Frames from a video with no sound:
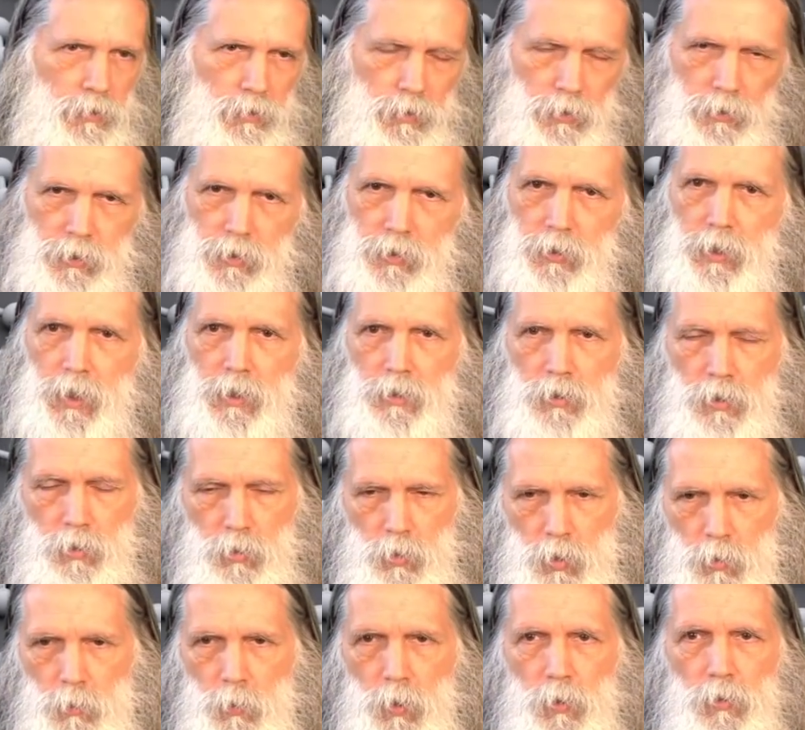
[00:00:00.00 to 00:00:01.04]
or in this case, a
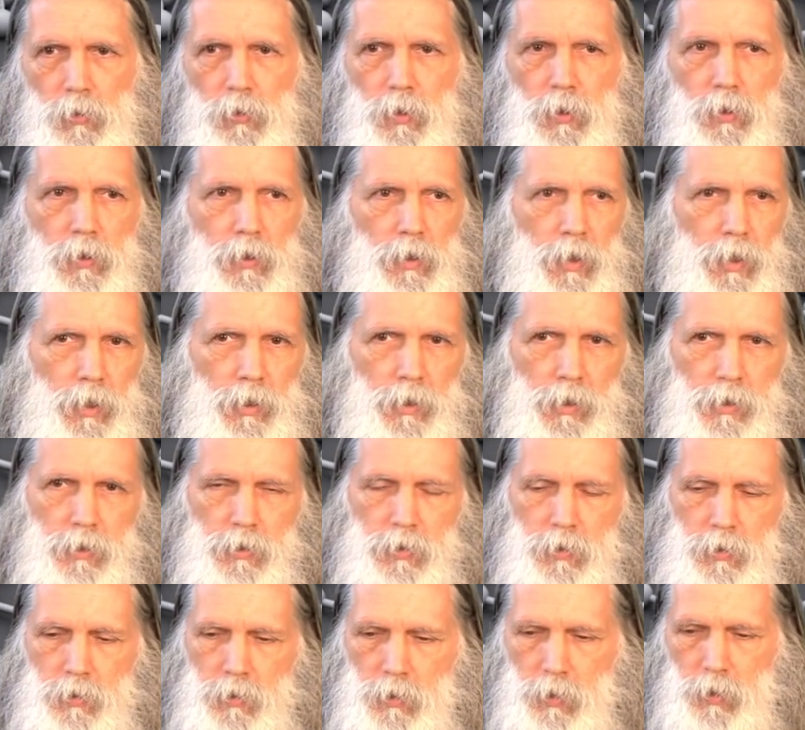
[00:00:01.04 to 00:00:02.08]
hormone, and, and
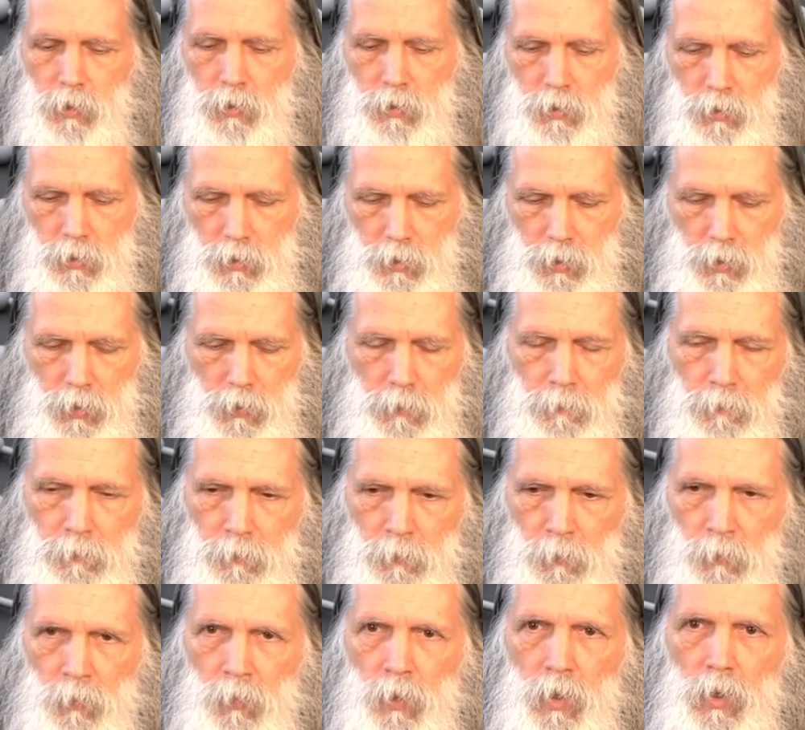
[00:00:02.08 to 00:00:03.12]
its, its, uh,
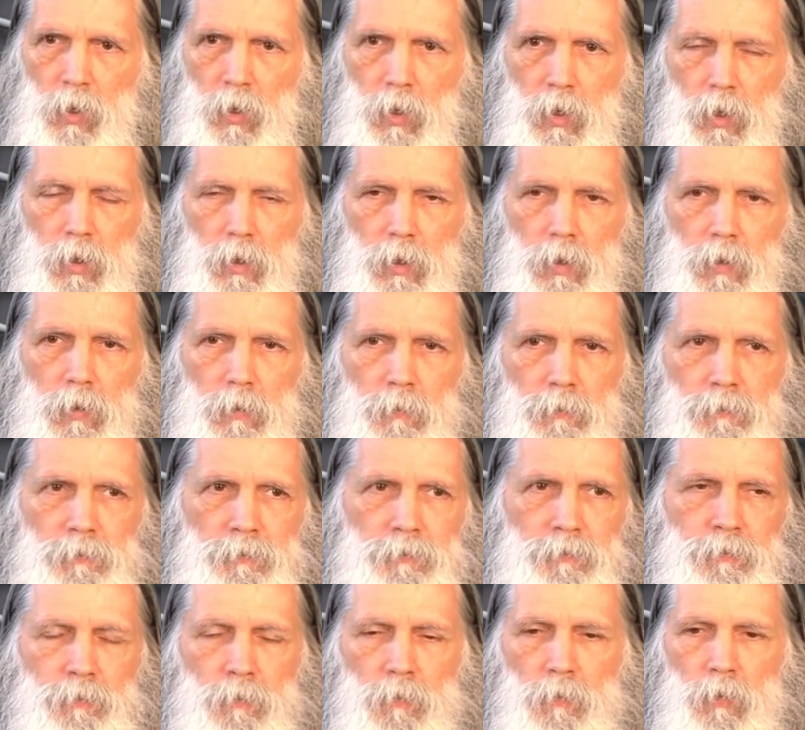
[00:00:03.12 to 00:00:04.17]
uh,
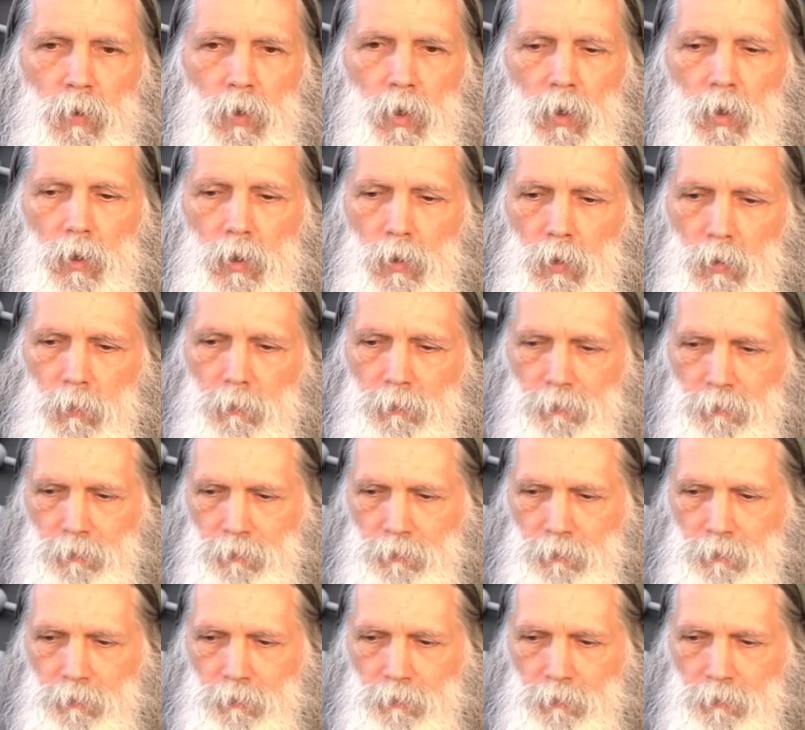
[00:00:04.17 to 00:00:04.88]
uh,